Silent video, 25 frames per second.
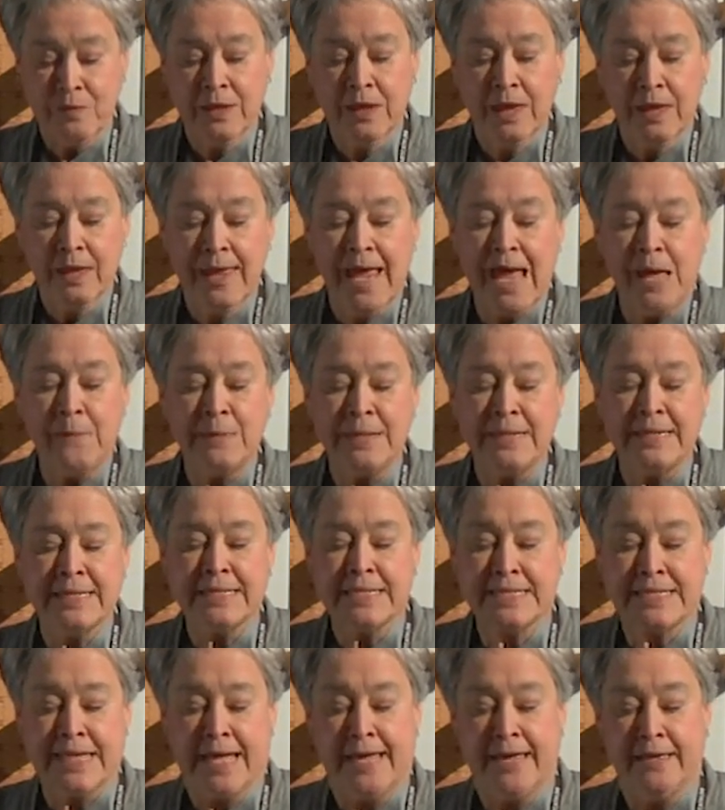allow me to
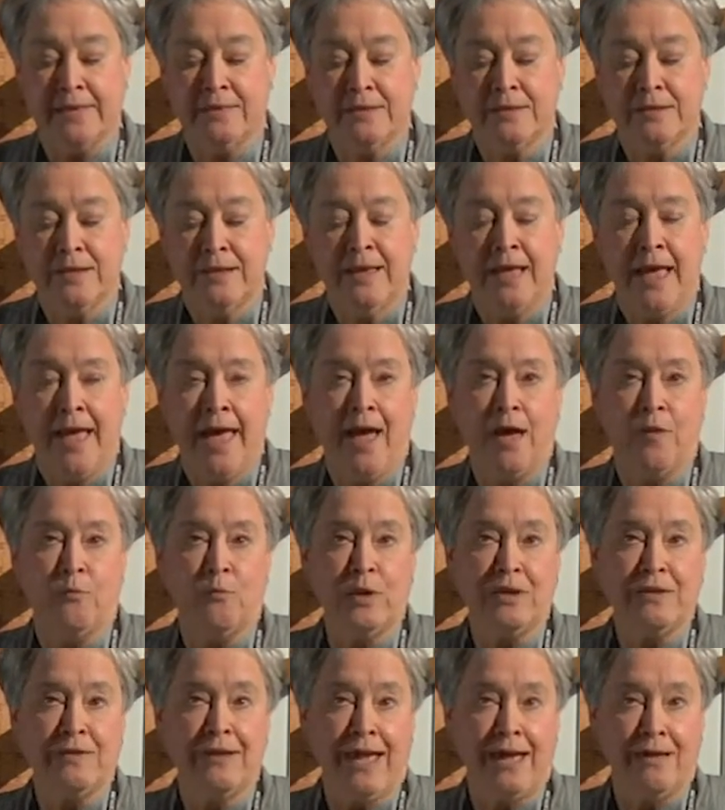say how
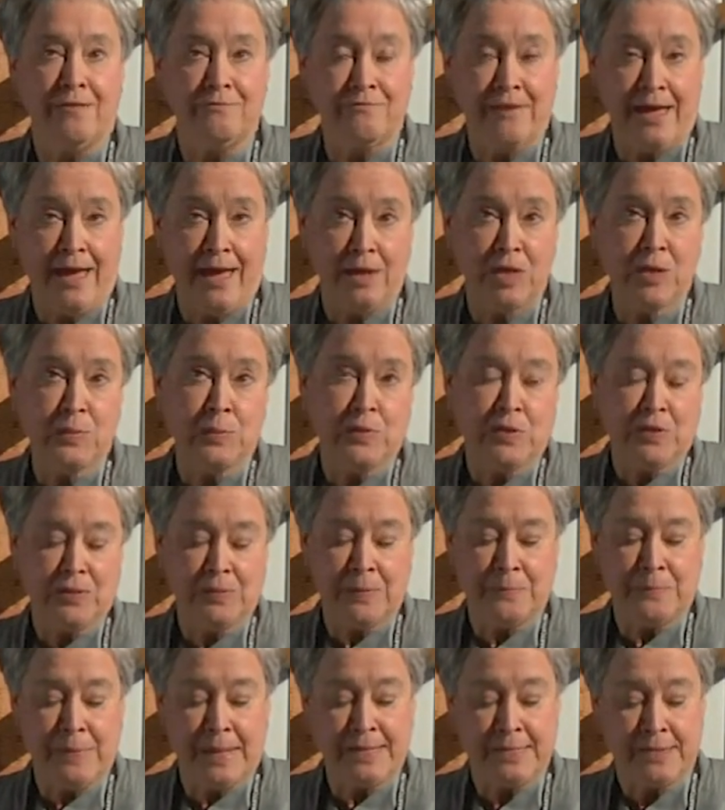
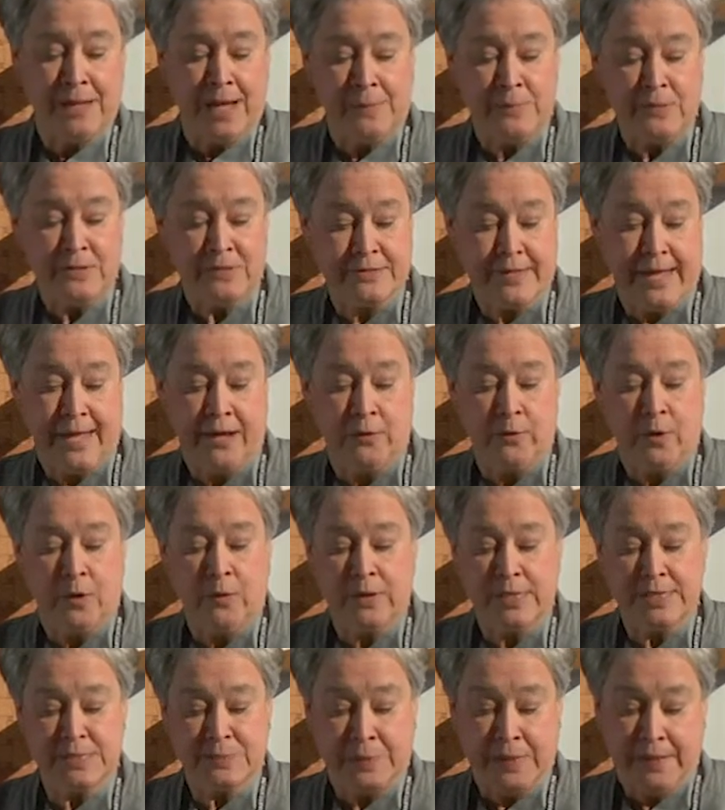valuable my time at SACRAO
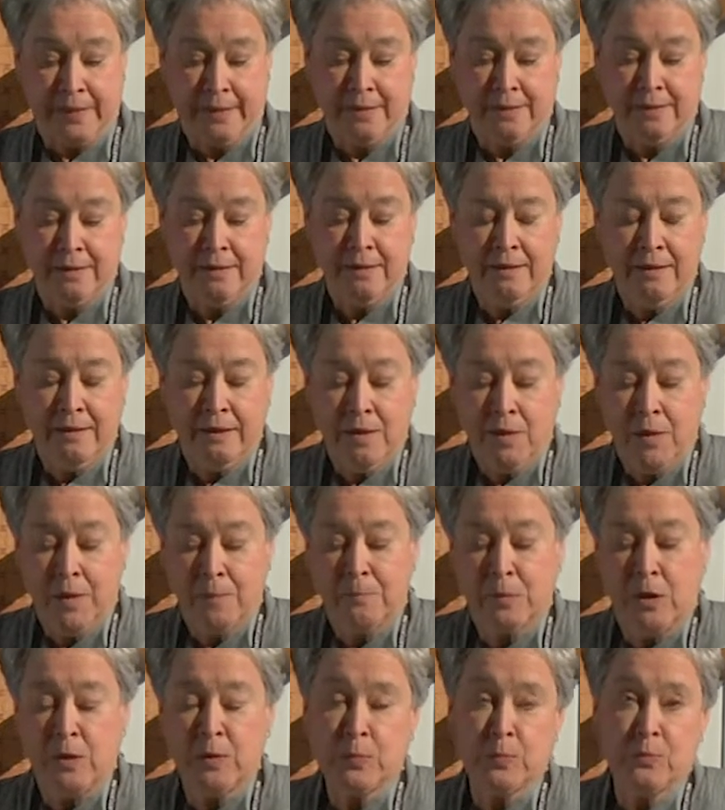has been,
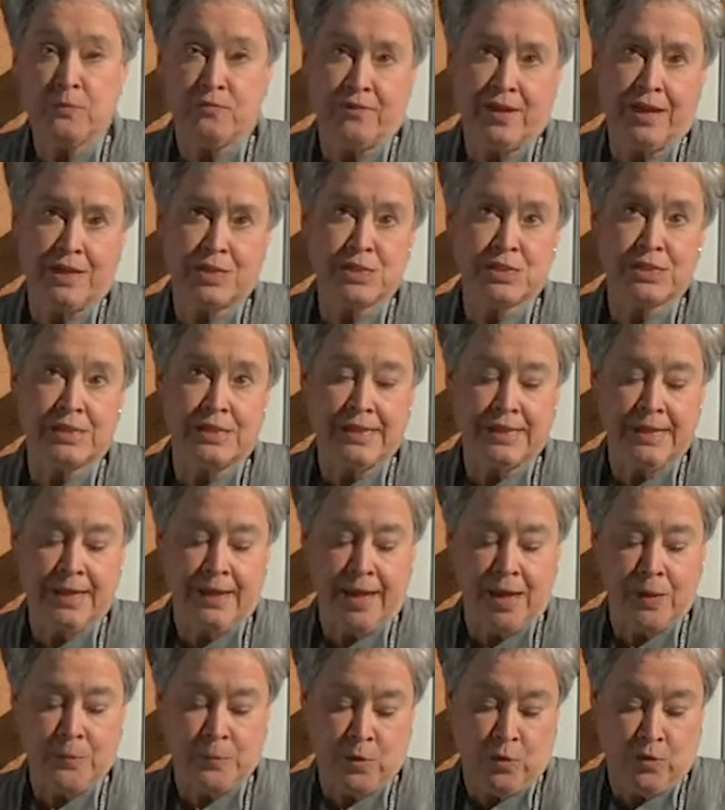both professionally
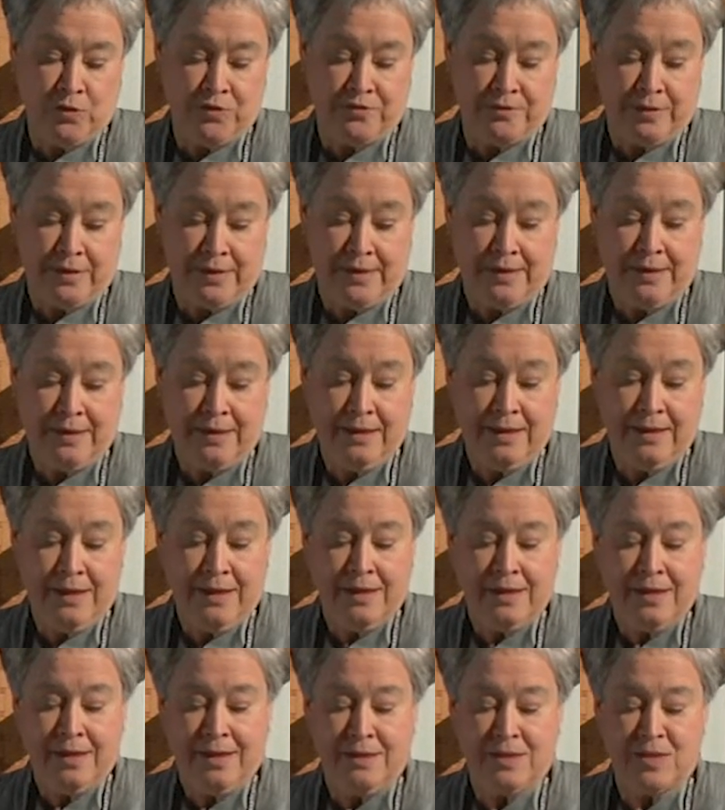and personally.
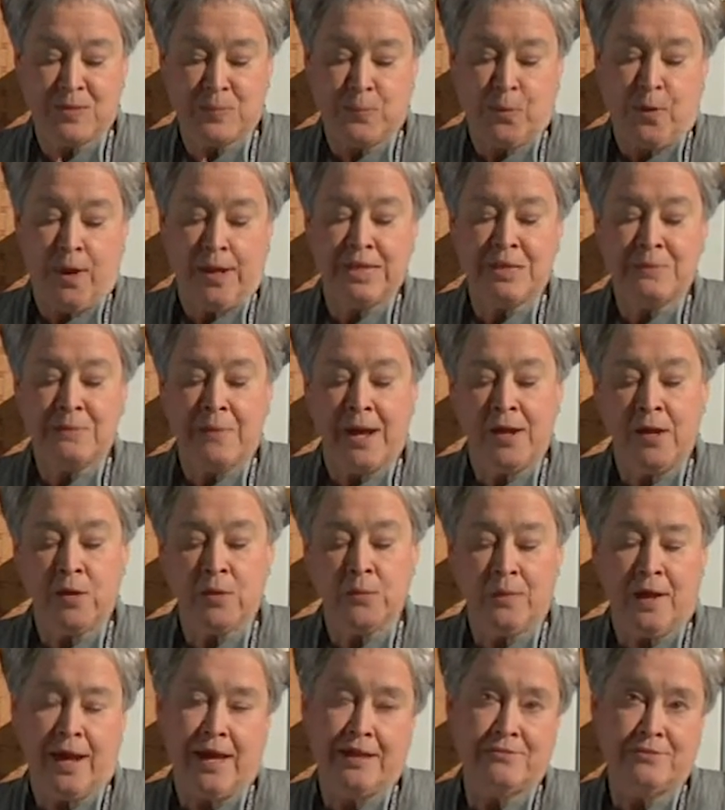It's broadened my
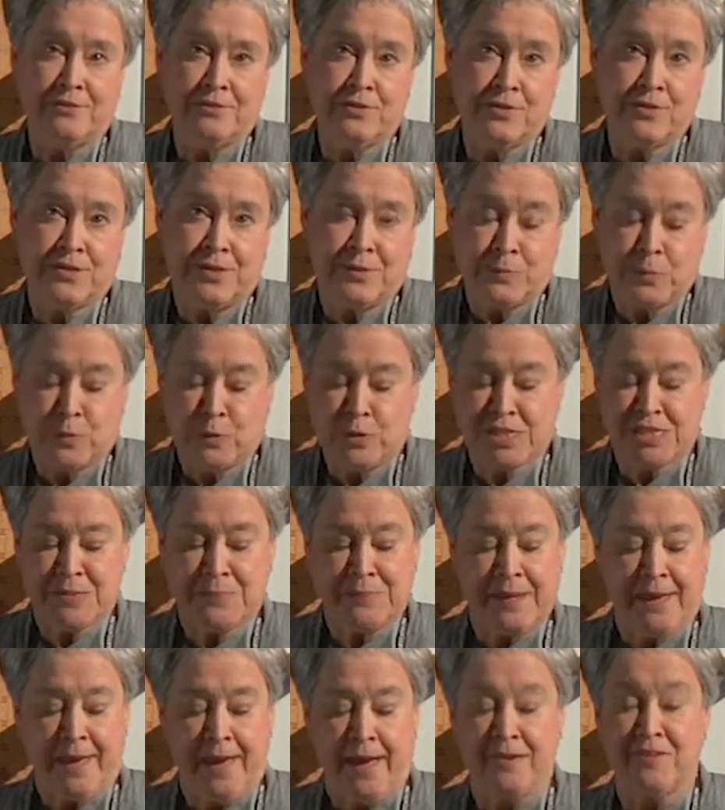horizons and pushed
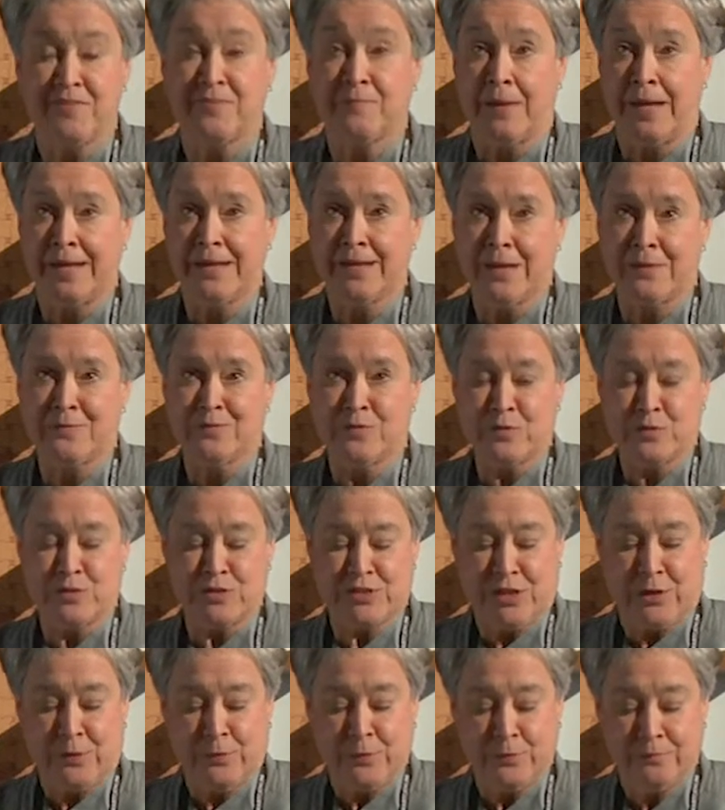me out of my comfort
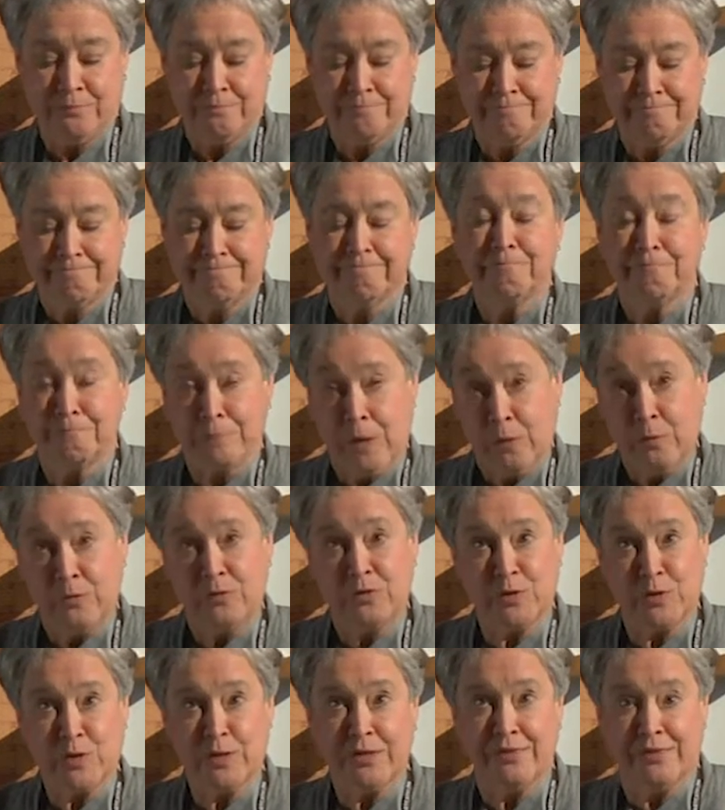zone,
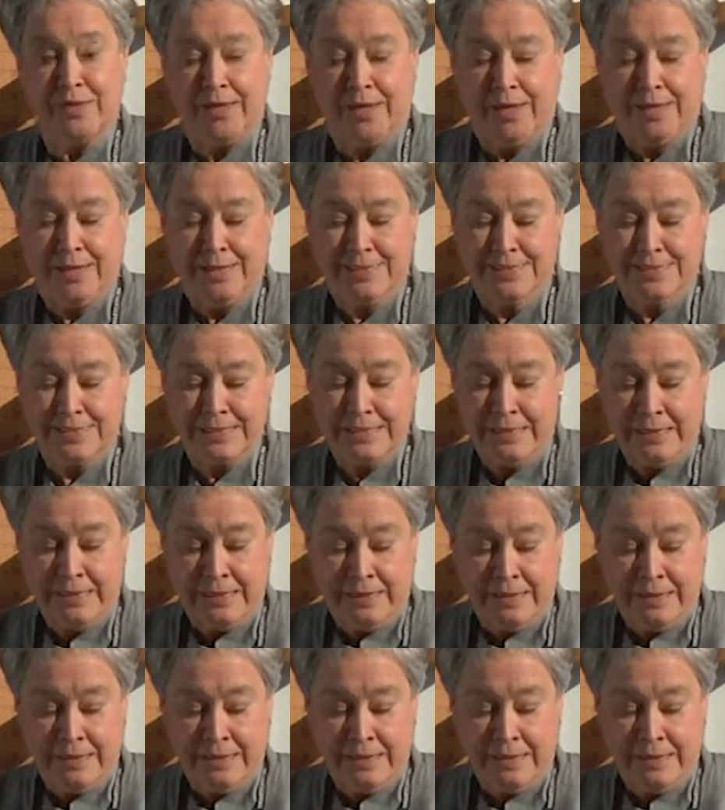both good things.